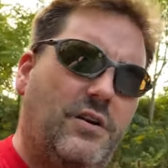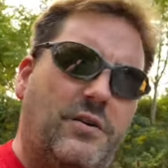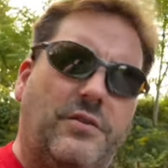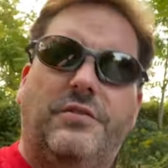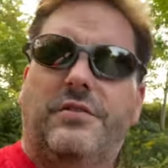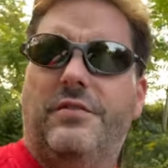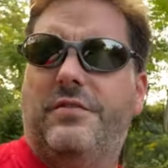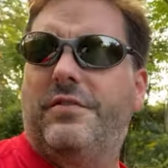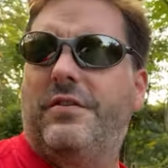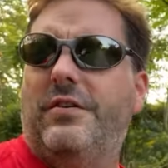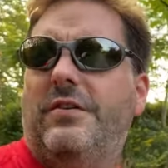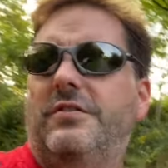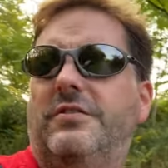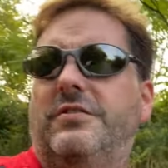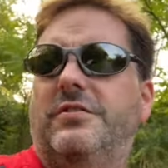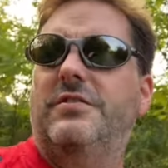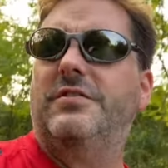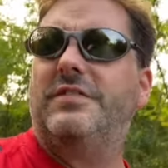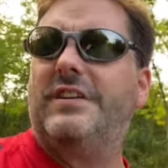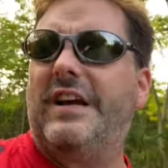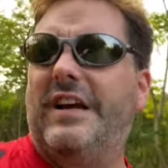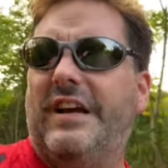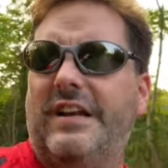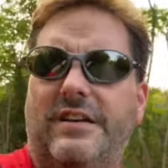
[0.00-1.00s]
the first or
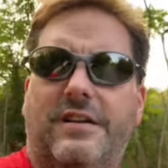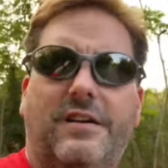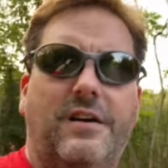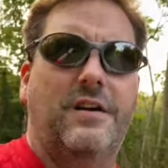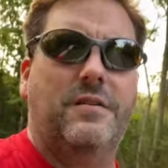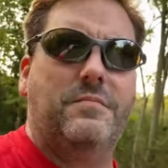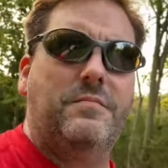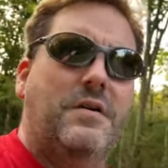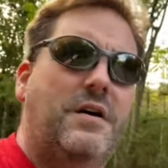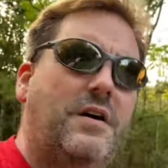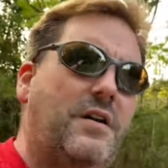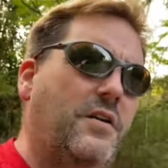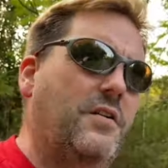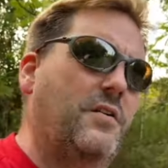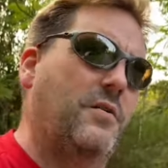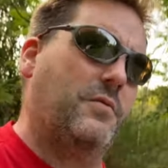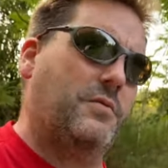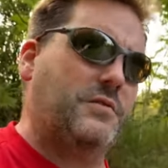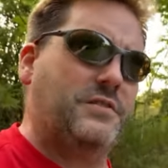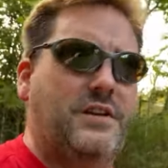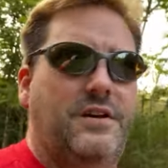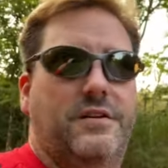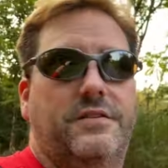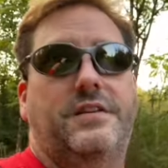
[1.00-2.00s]
second time, I don't know, I
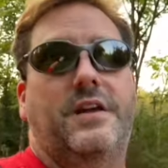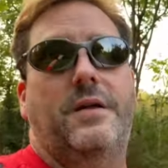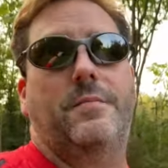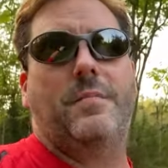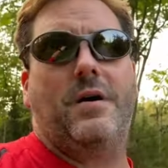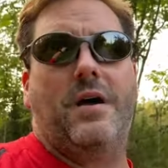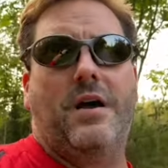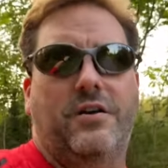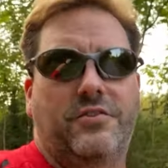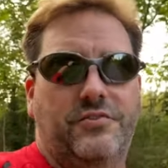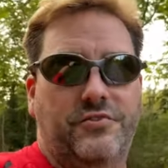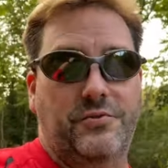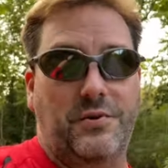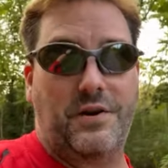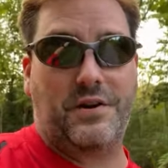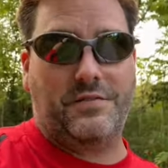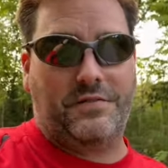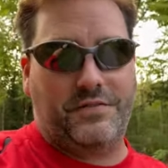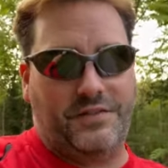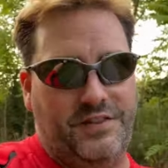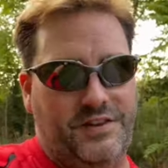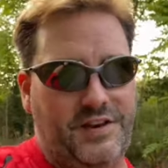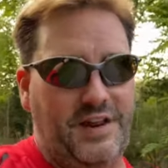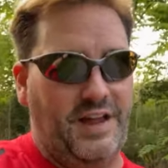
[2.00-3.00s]
was at 10 miles ready for
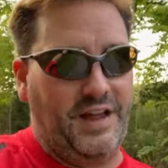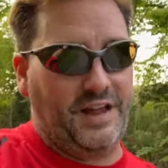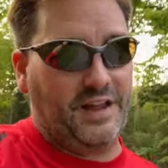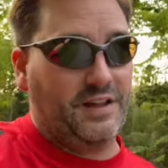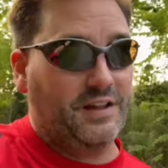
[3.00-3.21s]
the day.